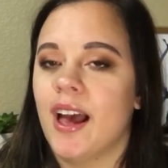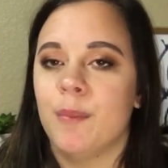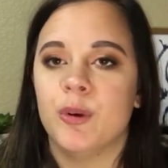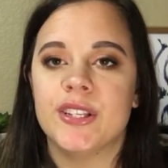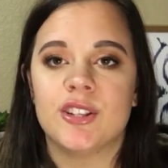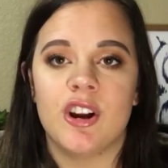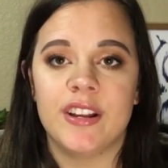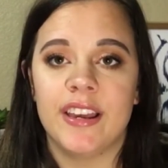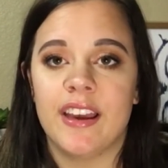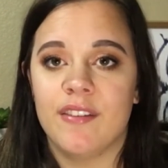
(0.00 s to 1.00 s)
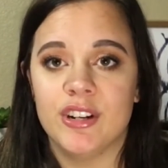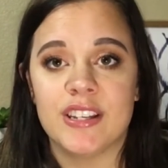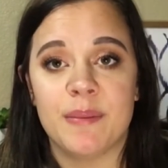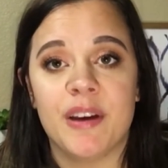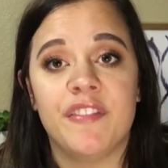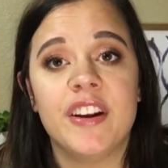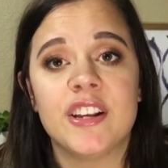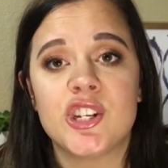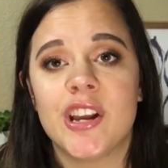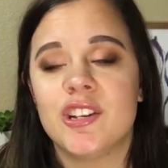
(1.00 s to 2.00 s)
I'm restarting it every time I
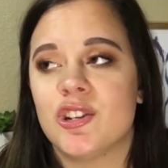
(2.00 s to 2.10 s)
finish it,